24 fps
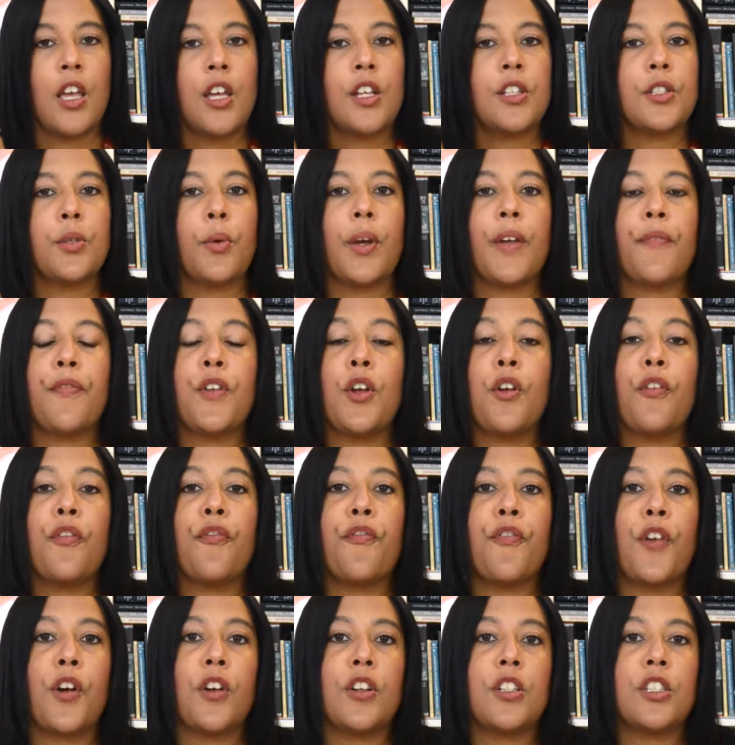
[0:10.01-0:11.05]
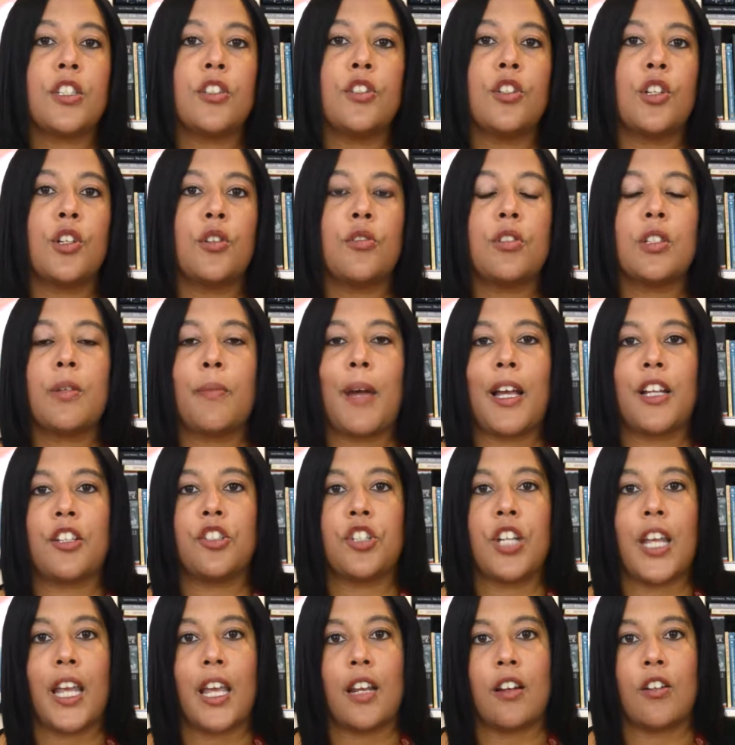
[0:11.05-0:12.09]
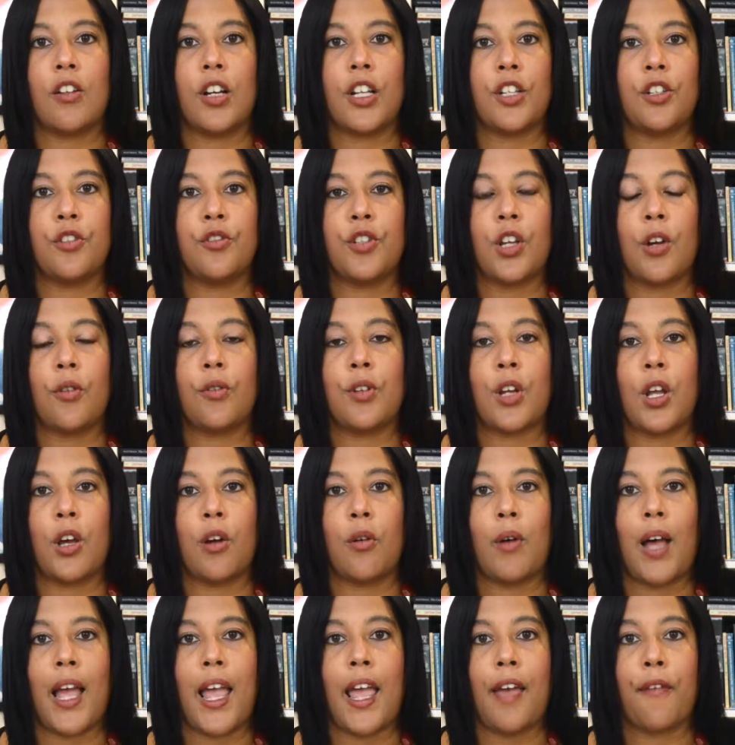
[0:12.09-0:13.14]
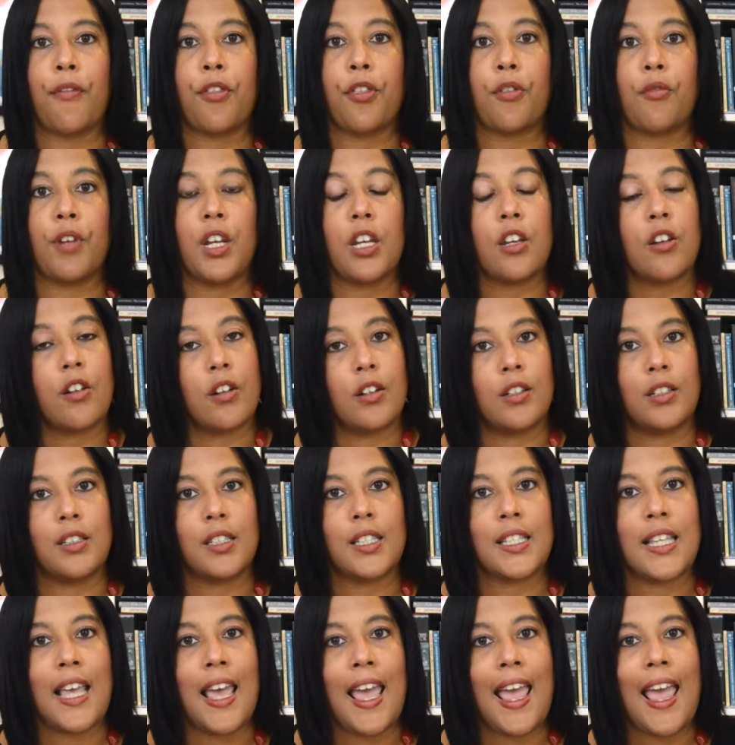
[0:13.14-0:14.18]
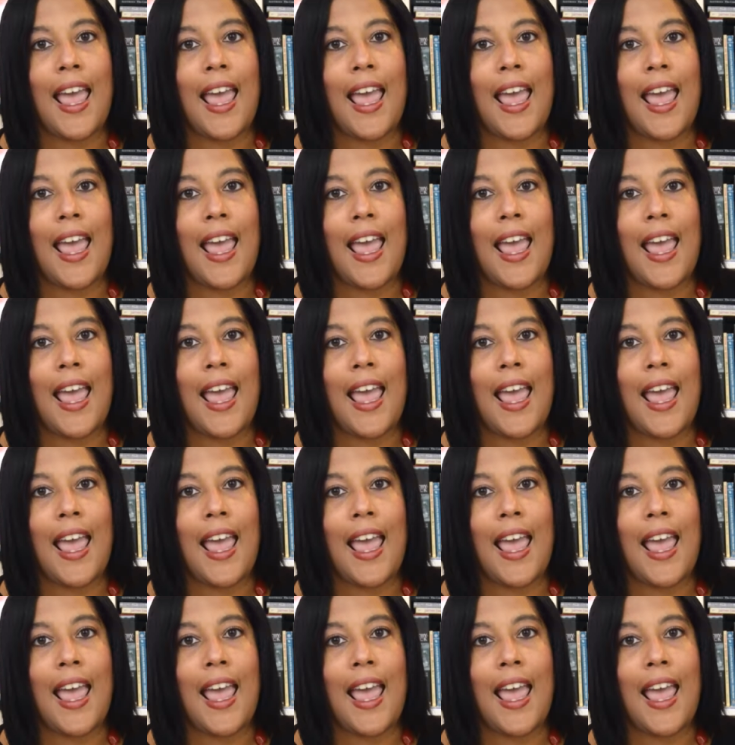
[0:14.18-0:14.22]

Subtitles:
So if you're first new to my channel and you don't know, I have 3 girls,